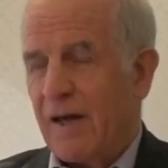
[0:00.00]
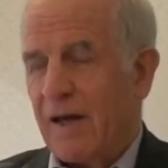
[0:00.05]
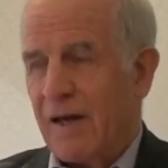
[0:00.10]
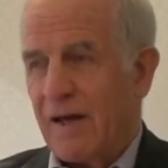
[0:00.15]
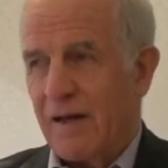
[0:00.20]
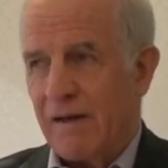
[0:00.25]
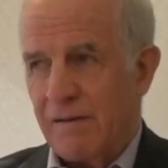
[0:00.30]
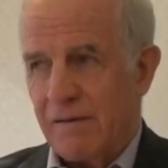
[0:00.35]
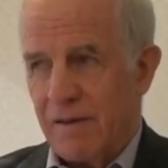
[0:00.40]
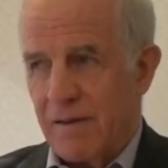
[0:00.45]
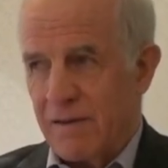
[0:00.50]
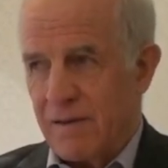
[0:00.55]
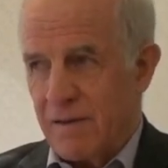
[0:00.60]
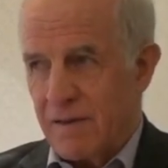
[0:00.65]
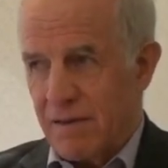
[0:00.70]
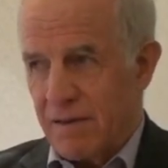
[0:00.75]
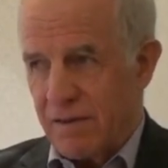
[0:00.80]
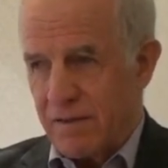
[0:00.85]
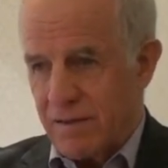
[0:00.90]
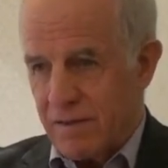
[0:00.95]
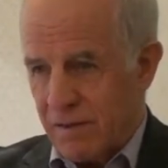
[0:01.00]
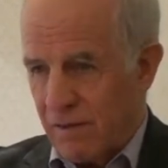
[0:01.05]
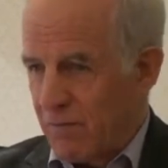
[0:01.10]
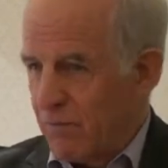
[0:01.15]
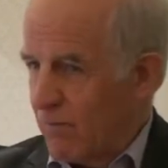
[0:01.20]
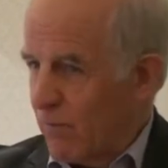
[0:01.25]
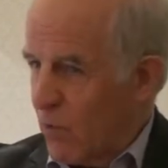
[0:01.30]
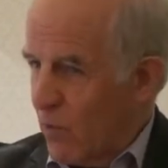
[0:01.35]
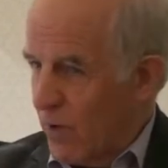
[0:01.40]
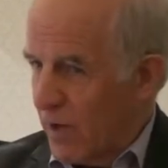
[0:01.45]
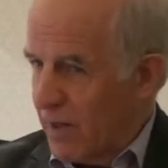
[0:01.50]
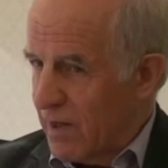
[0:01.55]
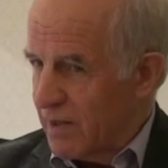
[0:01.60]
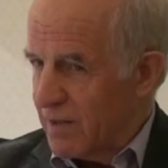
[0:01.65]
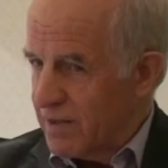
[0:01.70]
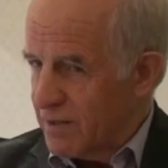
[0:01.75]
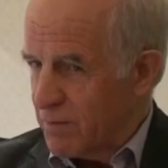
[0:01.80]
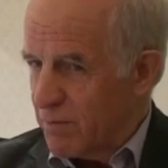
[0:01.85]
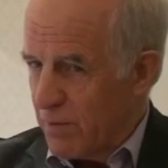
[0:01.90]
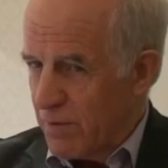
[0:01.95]
And some
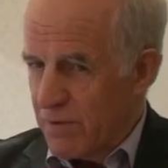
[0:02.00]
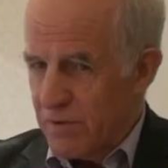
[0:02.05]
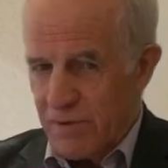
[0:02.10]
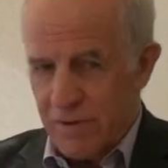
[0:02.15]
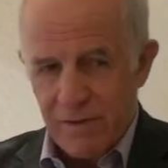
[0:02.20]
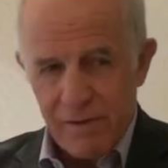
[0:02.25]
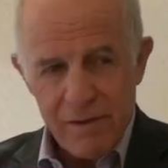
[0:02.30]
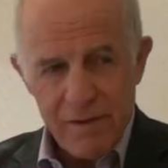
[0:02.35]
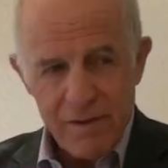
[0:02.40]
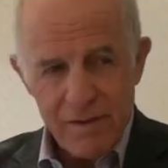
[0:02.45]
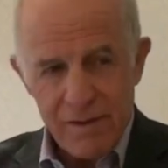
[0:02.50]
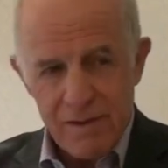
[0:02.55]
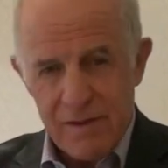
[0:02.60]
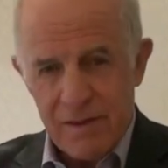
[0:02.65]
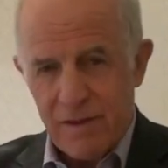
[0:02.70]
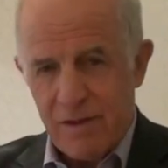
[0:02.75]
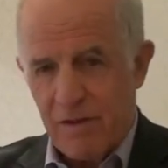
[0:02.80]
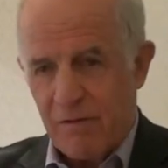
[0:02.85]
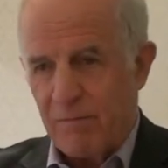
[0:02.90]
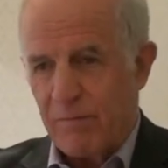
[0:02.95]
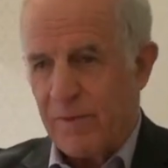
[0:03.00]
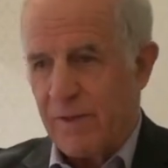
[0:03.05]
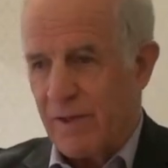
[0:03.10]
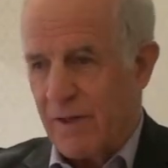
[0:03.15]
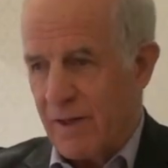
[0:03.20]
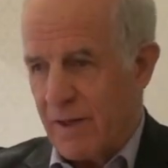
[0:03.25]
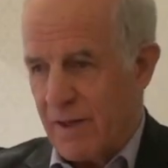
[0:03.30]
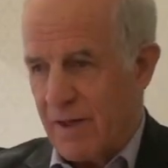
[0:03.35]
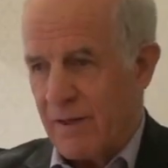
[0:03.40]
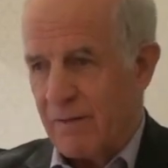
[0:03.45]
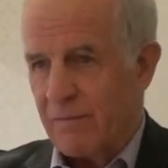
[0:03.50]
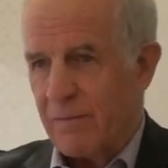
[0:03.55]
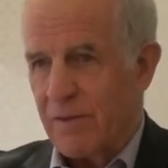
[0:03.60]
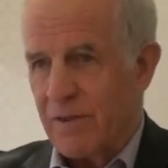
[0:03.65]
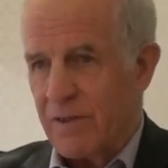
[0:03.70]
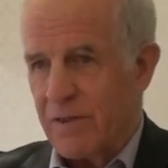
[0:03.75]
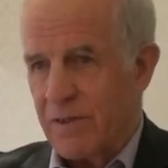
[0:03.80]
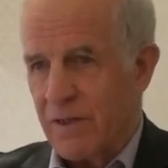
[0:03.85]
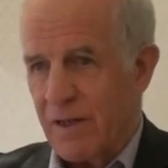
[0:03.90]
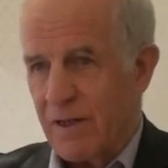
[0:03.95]
wise person in this government
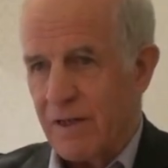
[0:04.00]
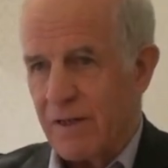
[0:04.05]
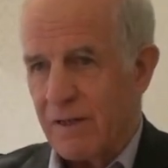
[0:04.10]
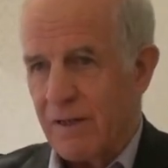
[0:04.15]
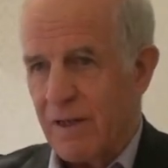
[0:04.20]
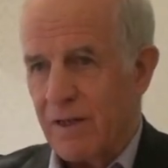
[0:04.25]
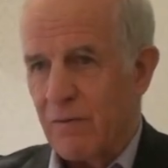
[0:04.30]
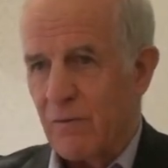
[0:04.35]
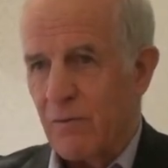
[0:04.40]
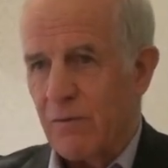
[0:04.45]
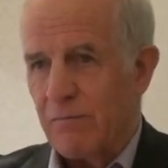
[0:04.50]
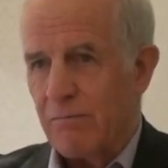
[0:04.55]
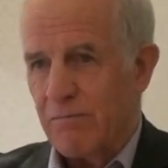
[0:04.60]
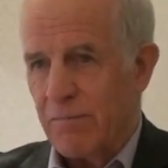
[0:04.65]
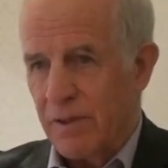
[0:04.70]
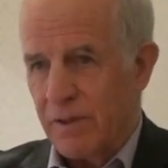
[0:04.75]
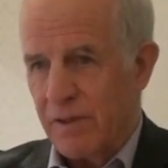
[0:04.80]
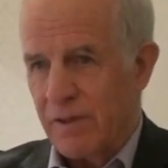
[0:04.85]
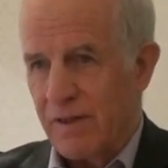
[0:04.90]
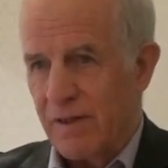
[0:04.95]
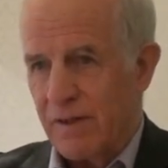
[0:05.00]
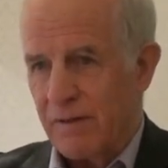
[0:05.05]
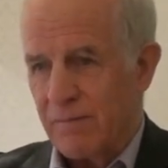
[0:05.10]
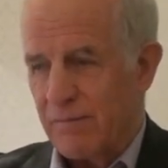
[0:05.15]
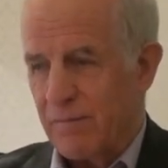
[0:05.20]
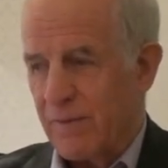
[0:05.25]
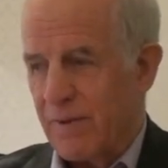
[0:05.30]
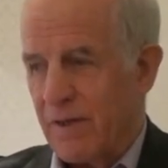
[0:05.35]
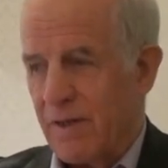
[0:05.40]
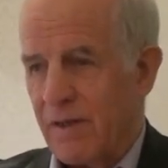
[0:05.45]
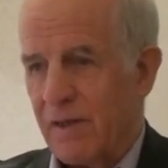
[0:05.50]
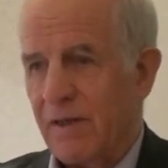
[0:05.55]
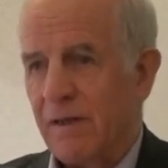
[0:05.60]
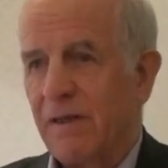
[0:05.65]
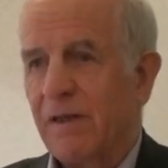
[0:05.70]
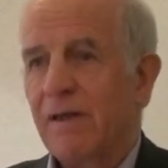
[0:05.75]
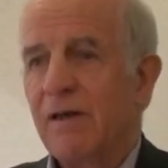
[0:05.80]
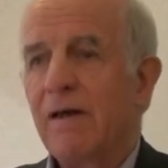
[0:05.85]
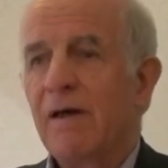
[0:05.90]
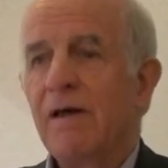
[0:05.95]
lab decided they would build up
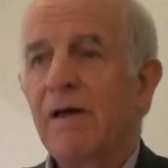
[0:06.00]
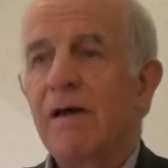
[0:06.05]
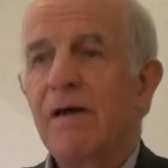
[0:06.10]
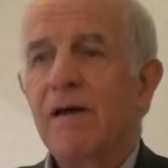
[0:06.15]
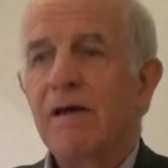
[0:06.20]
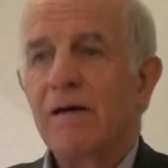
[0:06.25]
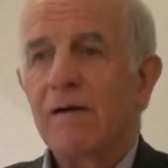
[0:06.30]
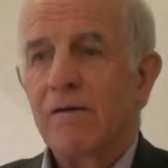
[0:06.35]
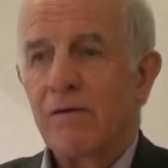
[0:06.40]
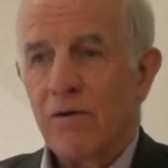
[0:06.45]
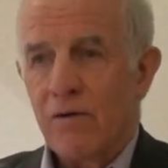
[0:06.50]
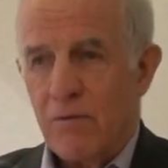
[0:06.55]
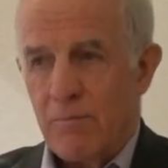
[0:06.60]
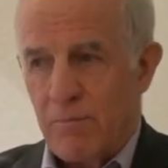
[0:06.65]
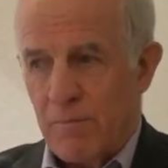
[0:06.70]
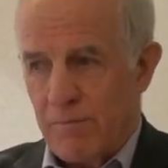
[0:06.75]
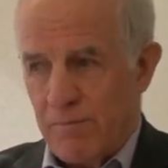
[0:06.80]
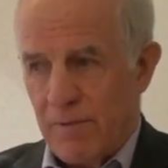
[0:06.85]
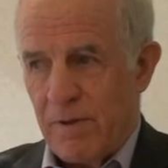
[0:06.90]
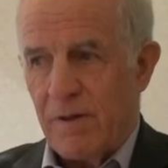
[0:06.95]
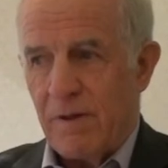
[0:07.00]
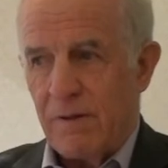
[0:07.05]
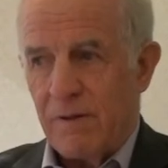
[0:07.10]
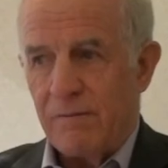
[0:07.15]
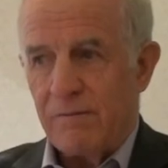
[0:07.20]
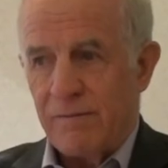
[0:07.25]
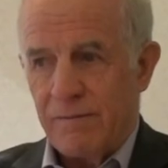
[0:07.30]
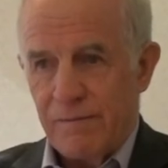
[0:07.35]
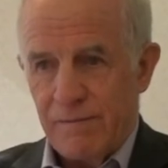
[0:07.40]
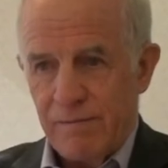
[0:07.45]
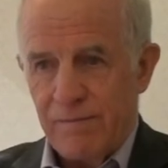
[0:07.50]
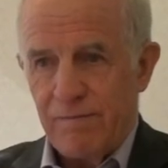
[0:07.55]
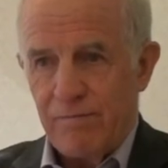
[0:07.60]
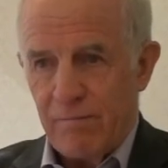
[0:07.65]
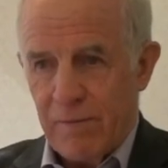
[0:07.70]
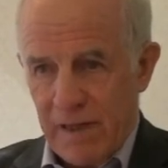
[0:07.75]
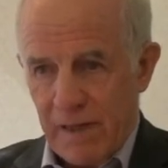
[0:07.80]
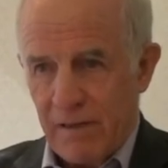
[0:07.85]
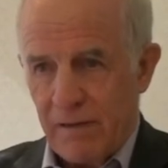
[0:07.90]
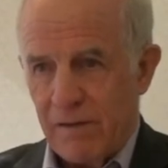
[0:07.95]
a group of
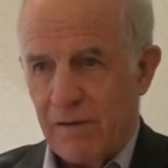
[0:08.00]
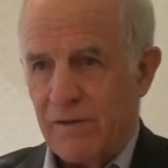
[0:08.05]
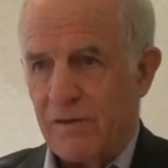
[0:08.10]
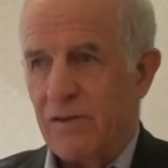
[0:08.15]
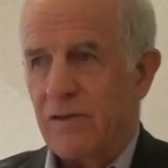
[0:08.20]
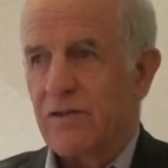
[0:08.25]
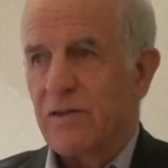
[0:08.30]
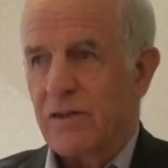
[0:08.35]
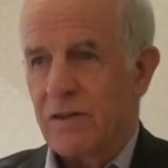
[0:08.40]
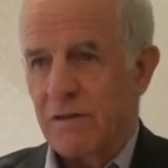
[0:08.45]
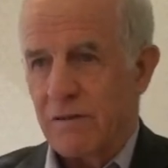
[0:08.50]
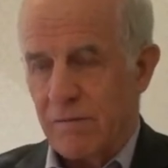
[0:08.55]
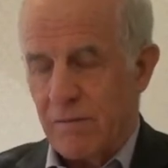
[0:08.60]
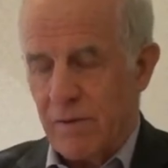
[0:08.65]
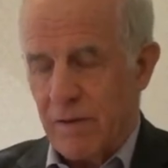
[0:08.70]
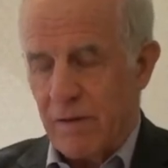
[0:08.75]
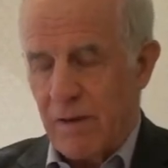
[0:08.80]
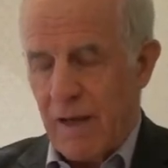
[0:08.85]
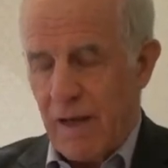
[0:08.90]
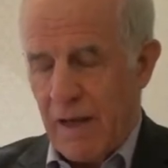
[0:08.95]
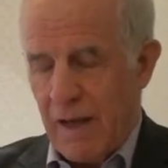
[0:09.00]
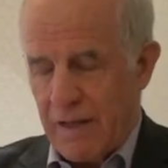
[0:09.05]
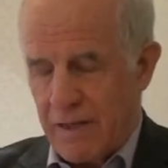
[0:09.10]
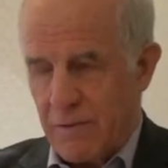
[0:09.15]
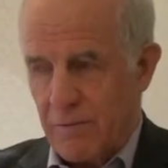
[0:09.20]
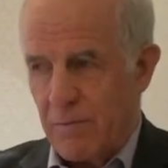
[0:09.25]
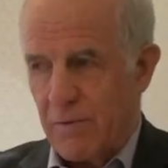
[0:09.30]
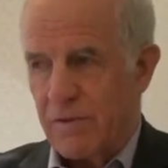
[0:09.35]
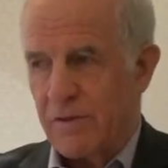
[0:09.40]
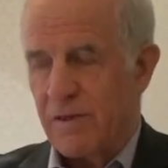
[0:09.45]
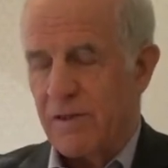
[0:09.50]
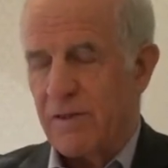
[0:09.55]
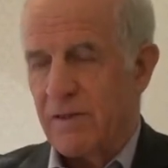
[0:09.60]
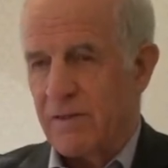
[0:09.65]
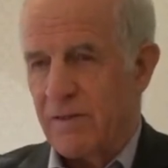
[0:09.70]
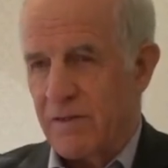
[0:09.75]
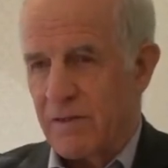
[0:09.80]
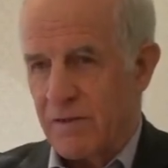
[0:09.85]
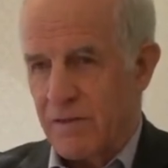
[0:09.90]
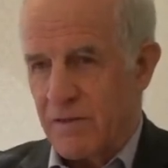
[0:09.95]
metallurgists of
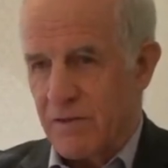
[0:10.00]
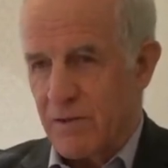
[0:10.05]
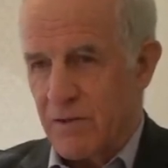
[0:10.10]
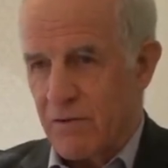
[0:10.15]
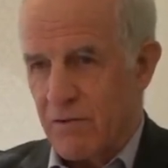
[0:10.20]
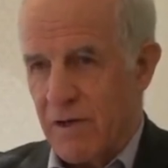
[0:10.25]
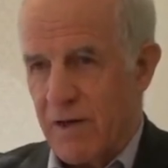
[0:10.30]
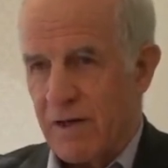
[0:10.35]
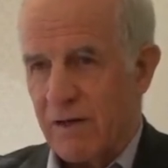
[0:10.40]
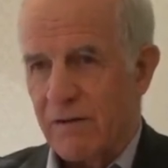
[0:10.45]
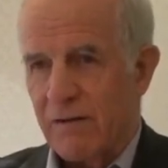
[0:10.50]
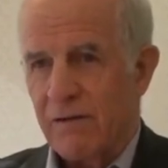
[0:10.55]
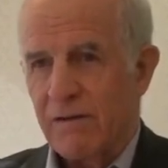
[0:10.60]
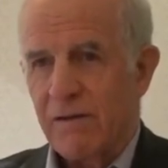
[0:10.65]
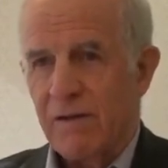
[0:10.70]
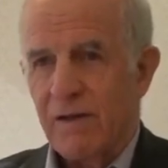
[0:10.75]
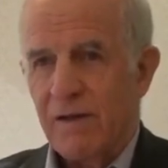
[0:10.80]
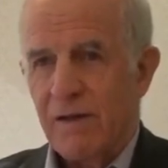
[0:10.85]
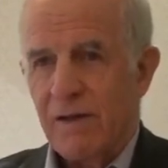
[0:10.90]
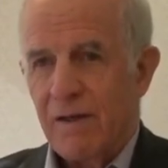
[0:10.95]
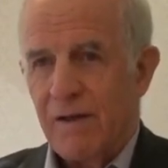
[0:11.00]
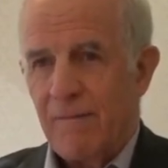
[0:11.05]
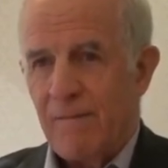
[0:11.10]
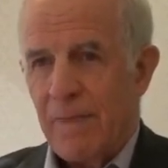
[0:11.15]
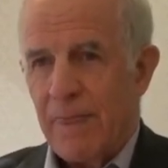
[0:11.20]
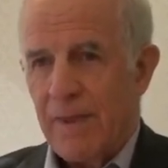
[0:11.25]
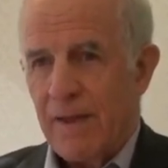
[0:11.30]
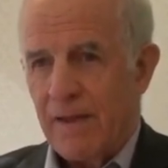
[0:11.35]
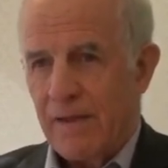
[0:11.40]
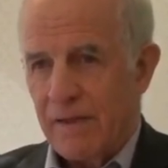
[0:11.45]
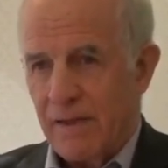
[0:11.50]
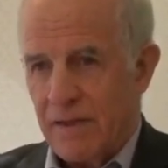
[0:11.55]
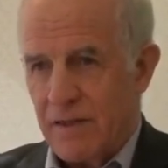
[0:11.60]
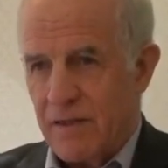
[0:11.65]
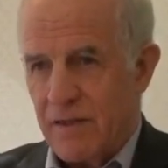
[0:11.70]
expertise and strength in